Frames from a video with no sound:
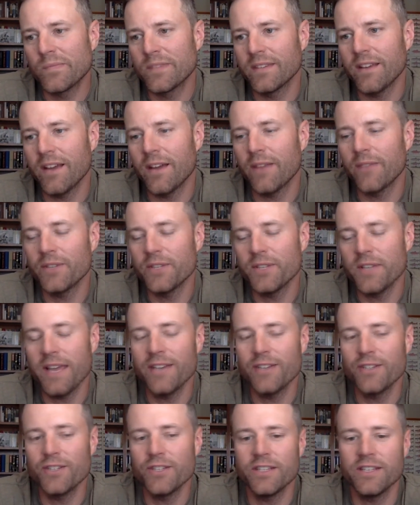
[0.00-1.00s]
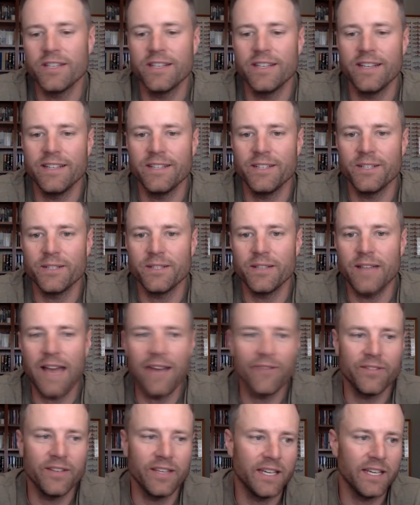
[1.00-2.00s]
conversation and just
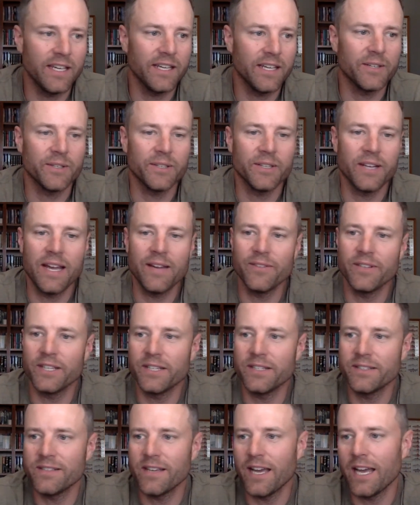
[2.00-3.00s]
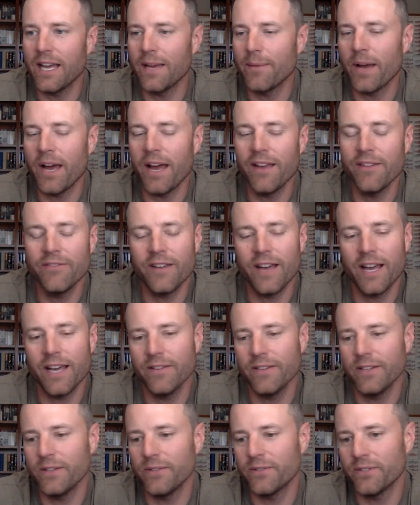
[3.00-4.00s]
laughing or having a good time,
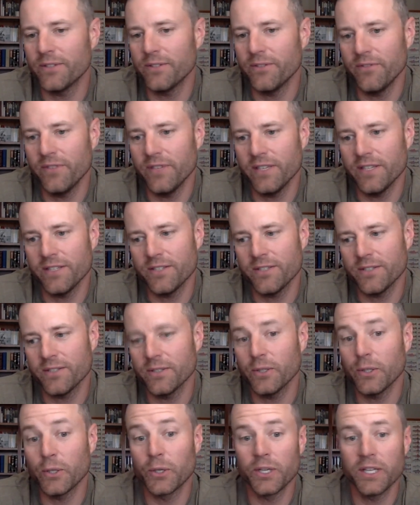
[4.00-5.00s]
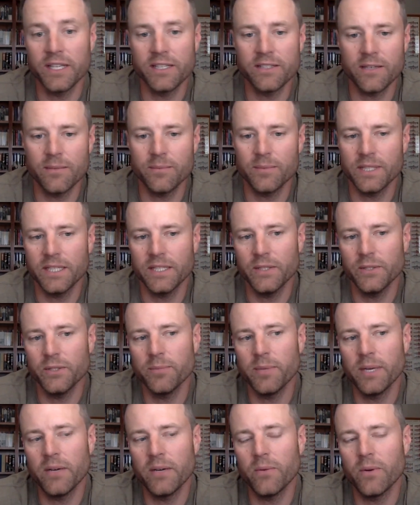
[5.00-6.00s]
high-fiving over a fish or learning something new
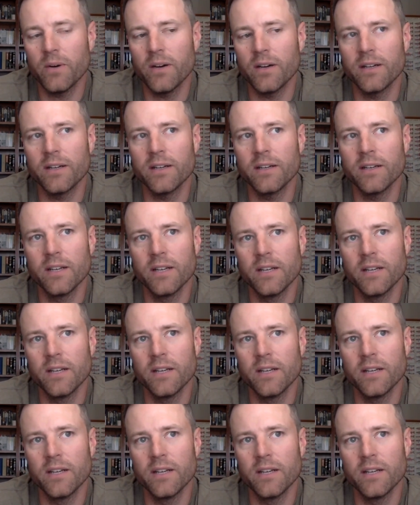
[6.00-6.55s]
about water,